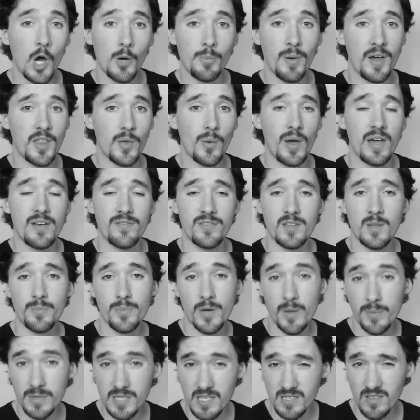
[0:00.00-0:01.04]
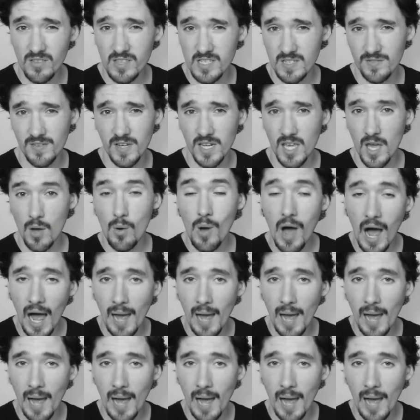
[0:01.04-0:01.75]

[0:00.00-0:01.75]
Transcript: Oh, by the way, for the purposes of this video,